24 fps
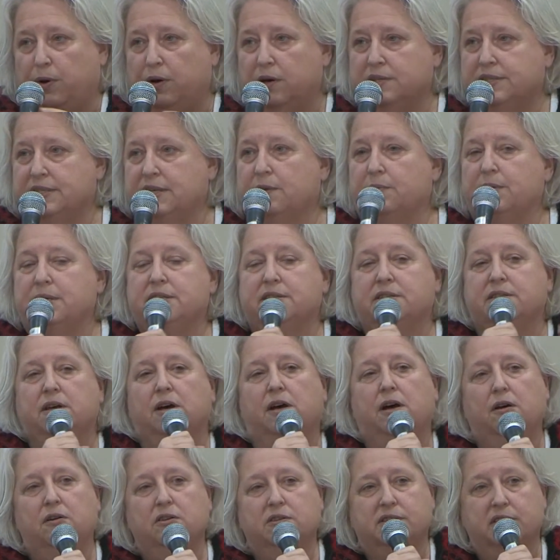
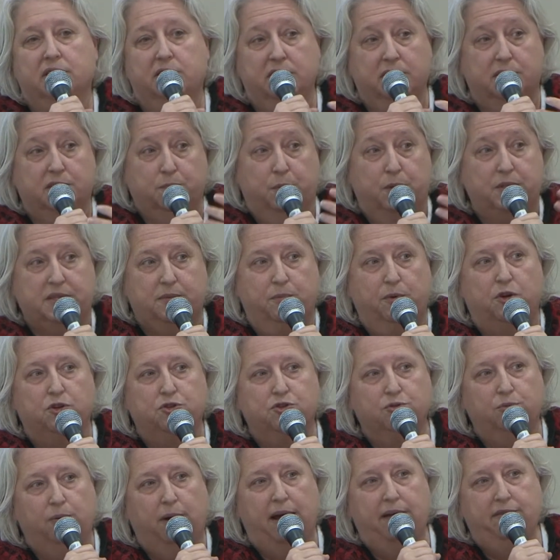It's possible
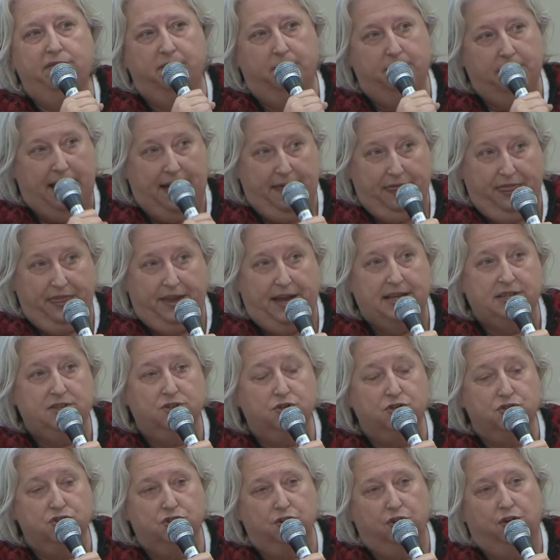to have math at the
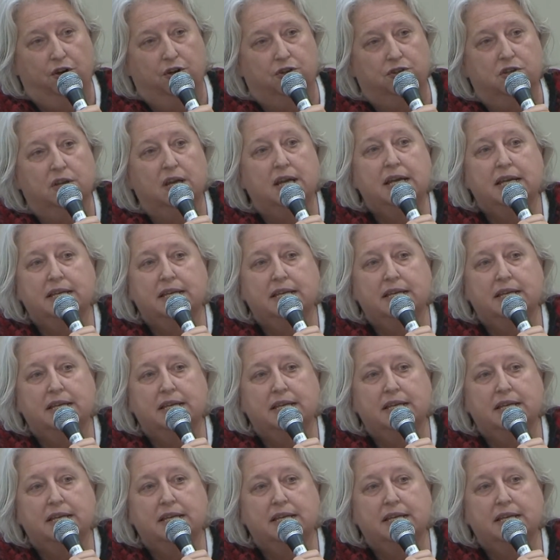second